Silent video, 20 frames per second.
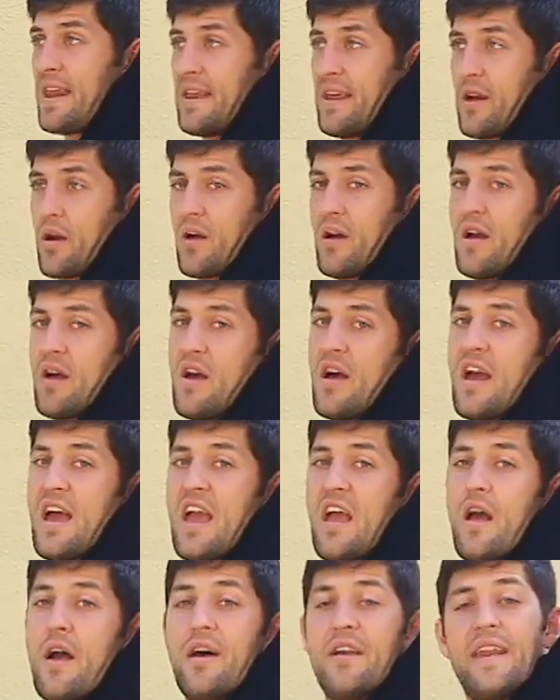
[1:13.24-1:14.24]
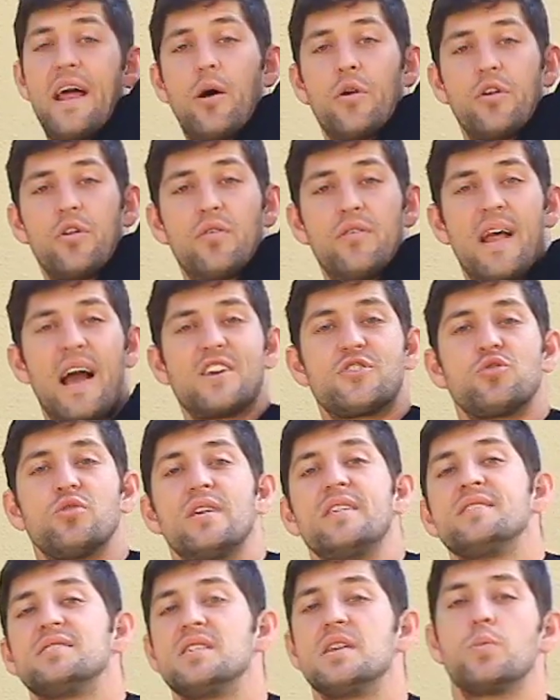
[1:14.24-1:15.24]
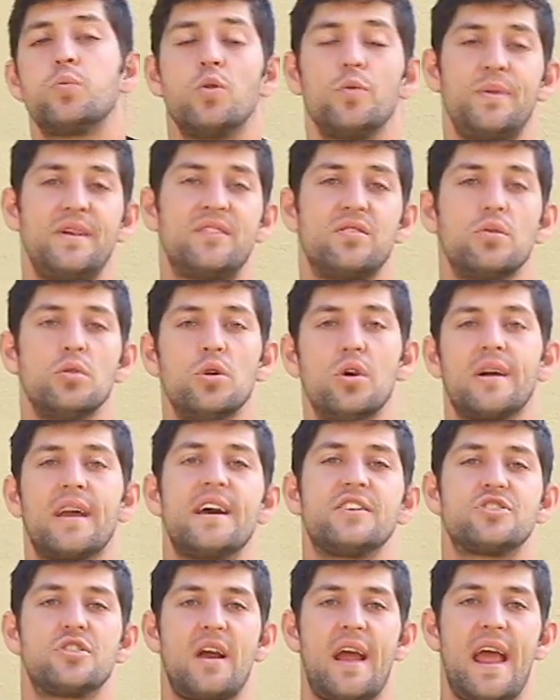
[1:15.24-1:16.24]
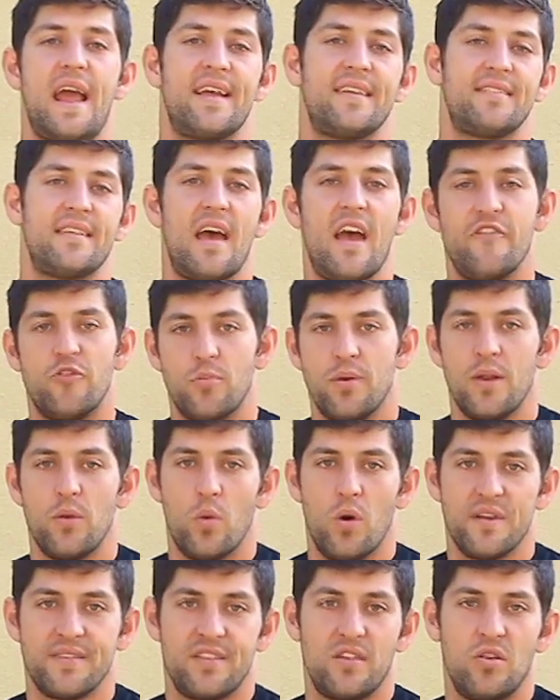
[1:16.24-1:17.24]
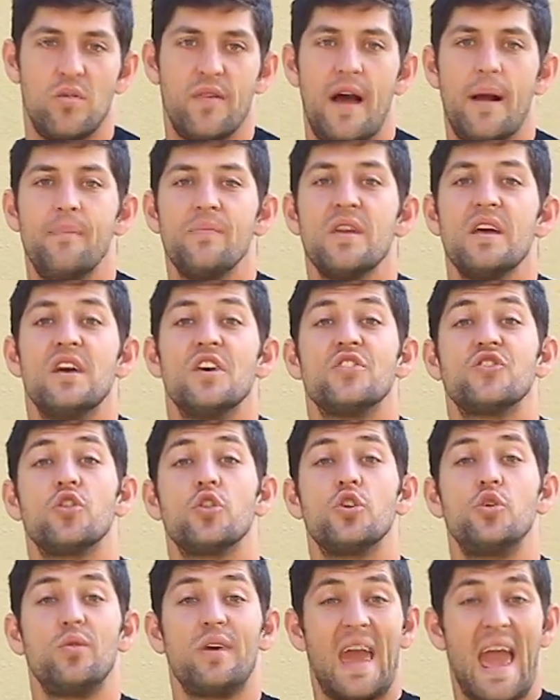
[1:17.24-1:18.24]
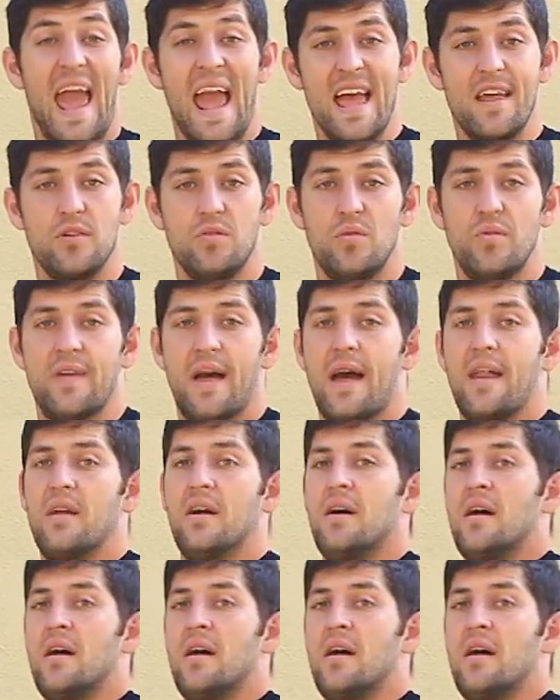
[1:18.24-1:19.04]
here. Now your natural instinct will be to look at your hands. Everybody wants to do that. So you can do that.